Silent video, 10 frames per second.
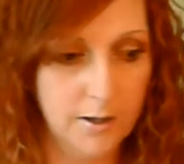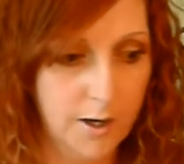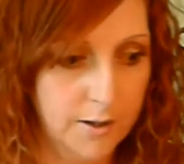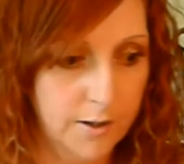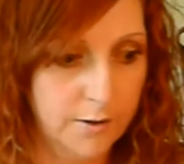
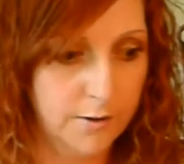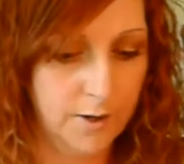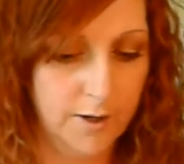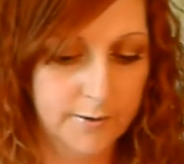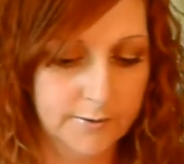I know you
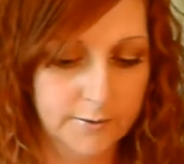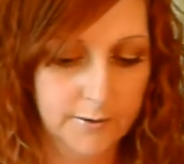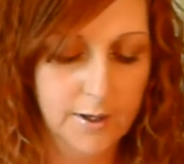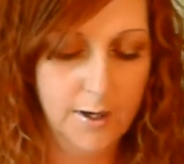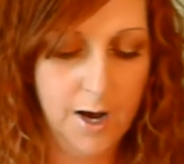guys
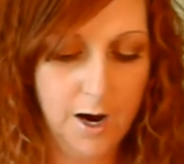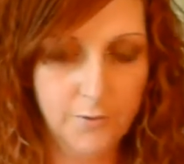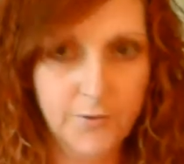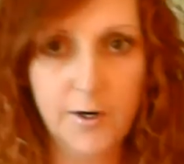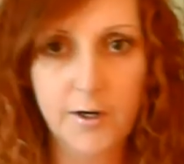out
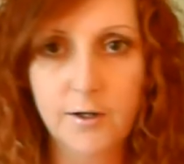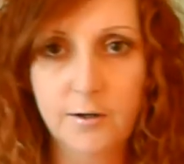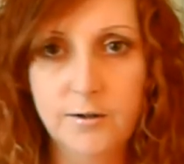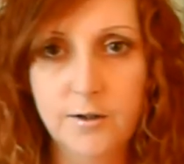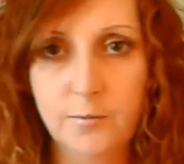there in
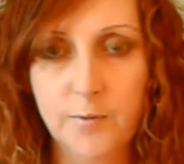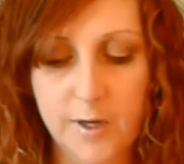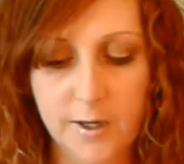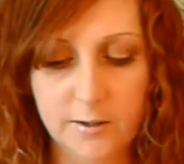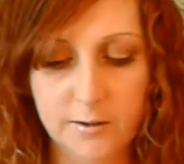YouTube
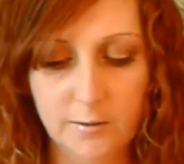land